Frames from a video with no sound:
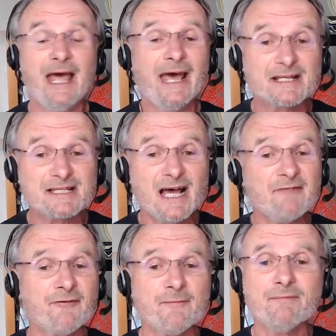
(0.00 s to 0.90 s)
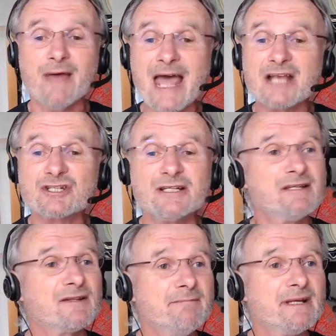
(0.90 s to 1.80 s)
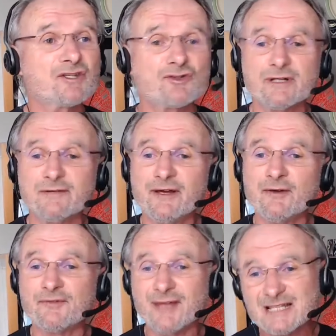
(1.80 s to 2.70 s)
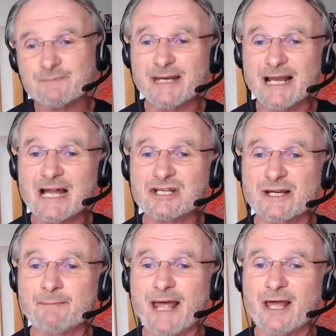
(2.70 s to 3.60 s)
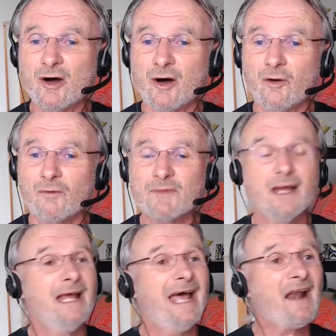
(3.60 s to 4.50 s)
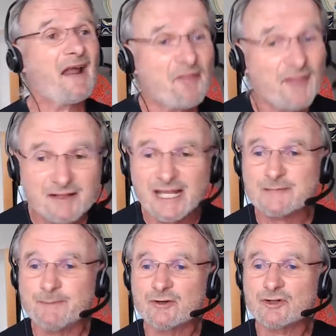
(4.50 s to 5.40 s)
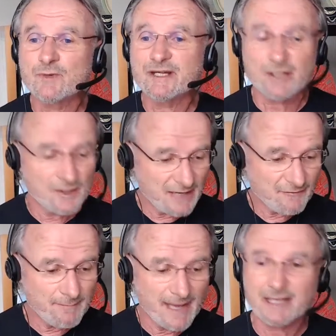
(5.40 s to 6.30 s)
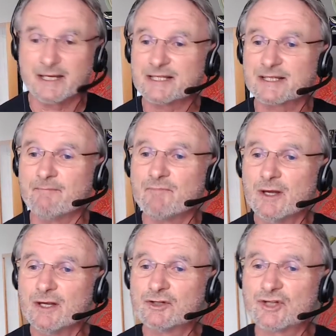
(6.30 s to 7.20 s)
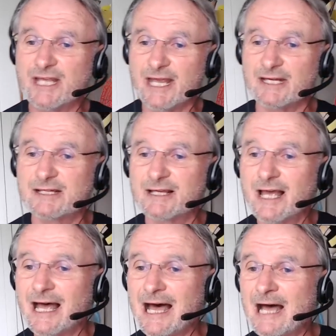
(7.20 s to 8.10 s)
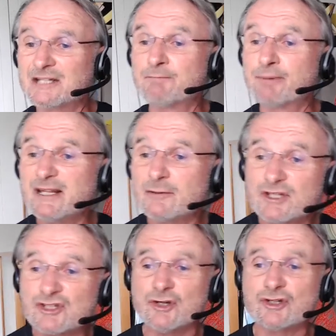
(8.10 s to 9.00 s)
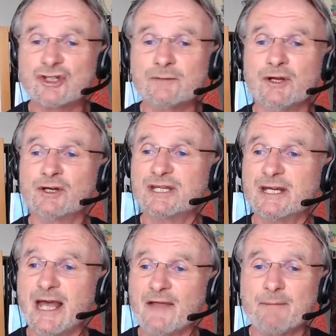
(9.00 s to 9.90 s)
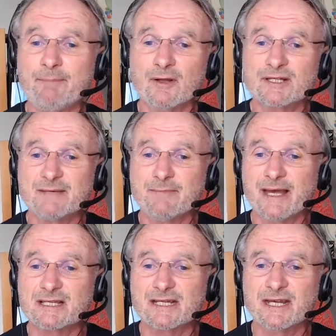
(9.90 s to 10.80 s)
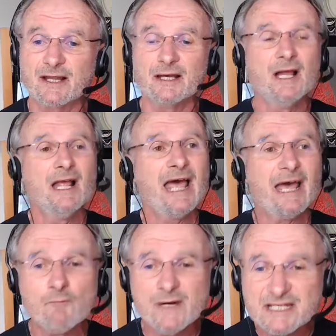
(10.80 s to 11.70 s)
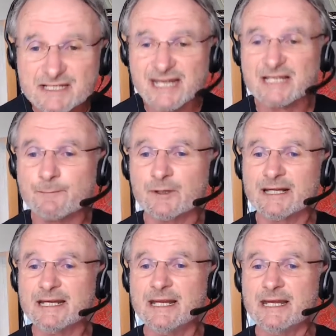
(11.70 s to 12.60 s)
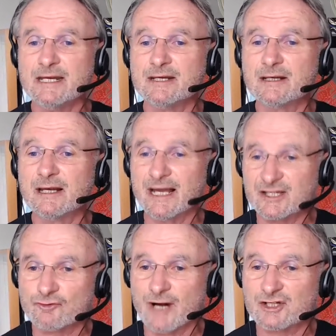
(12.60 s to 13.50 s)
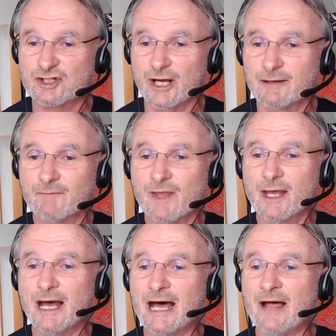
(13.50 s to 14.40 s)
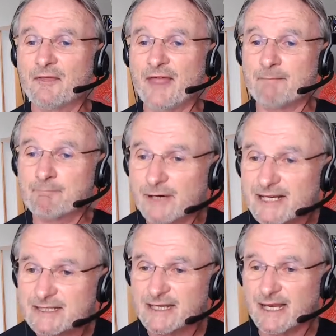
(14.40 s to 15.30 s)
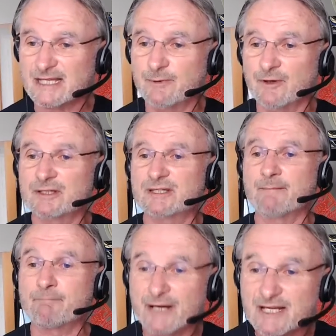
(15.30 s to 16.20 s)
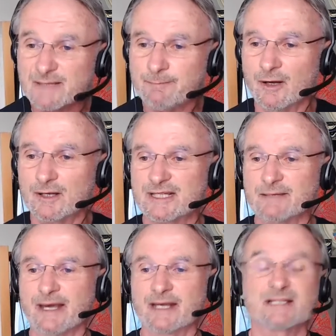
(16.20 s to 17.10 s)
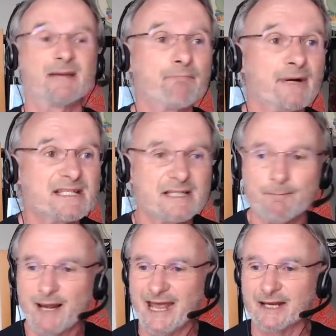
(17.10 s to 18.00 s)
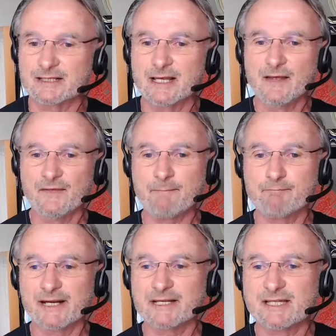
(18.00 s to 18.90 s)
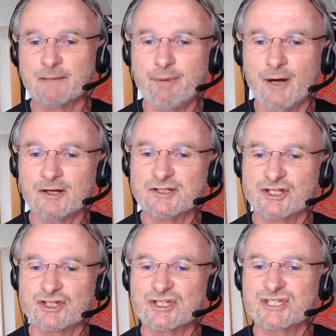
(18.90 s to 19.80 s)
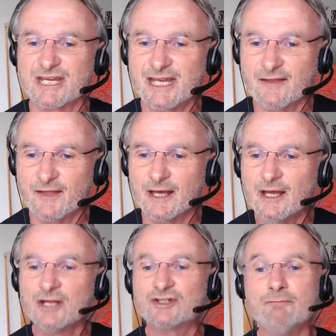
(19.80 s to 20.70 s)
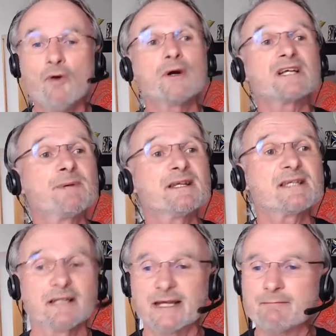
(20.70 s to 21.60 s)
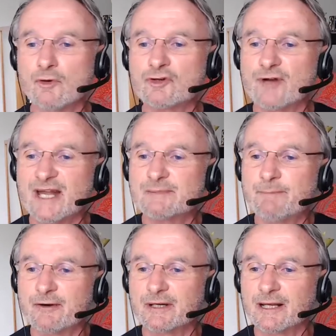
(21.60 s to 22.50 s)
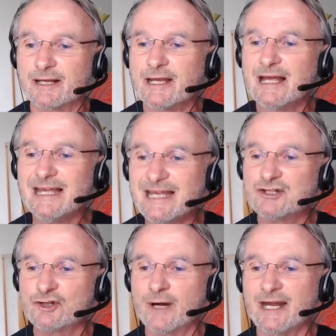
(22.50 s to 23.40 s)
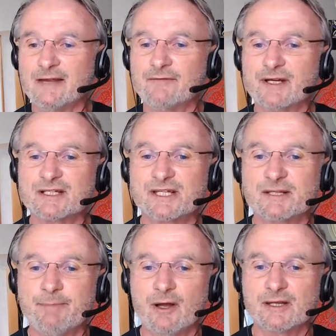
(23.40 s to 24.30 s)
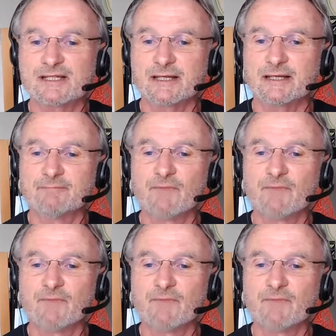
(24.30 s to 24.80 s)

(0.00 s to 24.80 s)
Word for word: And aside from Ashley, the Ministry of Health has been largely a black hole. And I think that's because we don't have a mechanism to get uh, to bring the research community and the policymakers together. And we desperately need a structure uh, that brings the experts, that brings the policymakers, that brings the planners, that brings the politicians together to more explicitly and more transparently integrate evidence into policy.